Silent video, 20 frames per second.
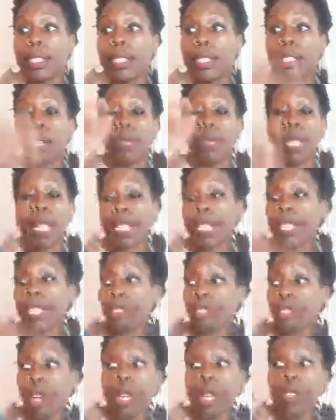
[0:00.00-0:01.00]

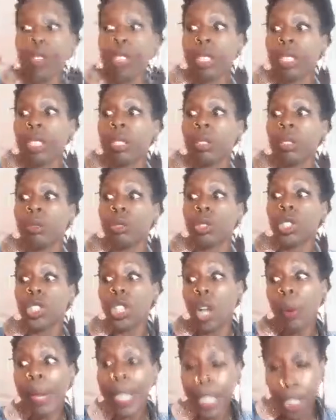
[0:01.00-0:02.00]
then he starts
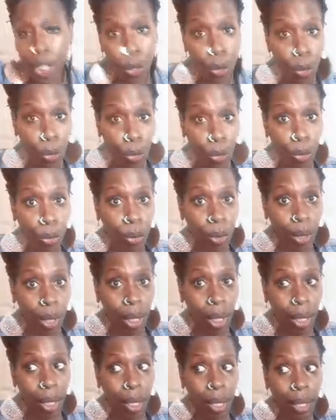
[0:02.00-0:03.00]
showing you
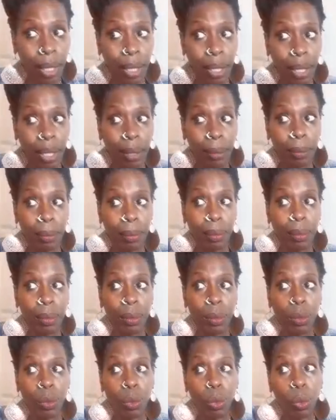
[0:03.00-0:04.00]

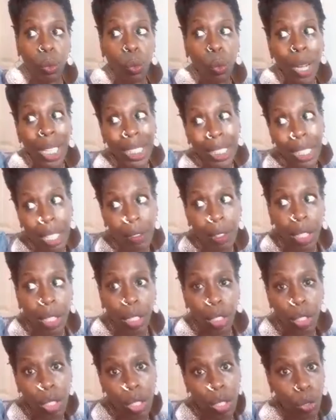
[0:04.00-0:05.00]
what level
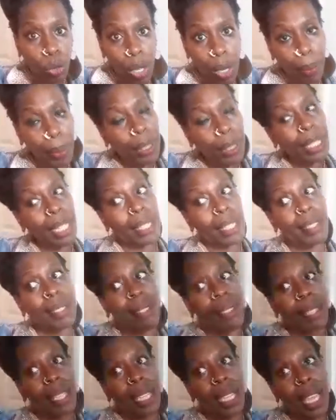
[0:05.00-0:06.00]
of
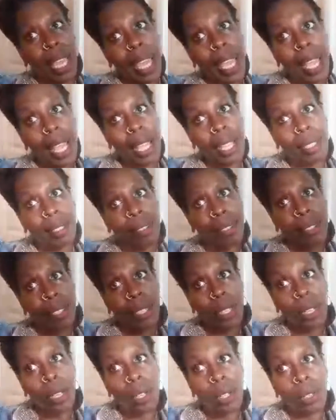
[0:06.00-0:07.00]
disagreeableness he has,
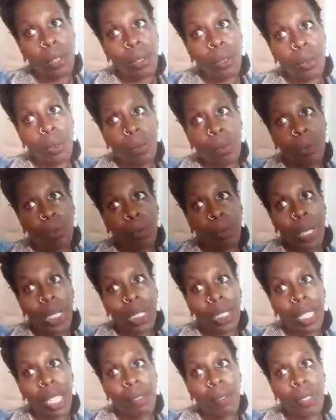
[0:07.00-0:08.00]
what
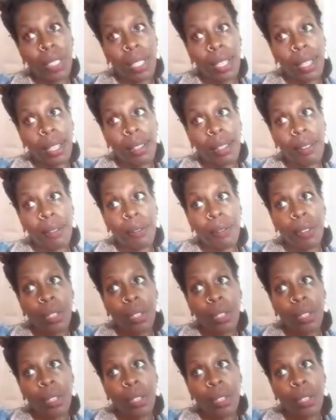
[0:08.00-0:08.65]
level of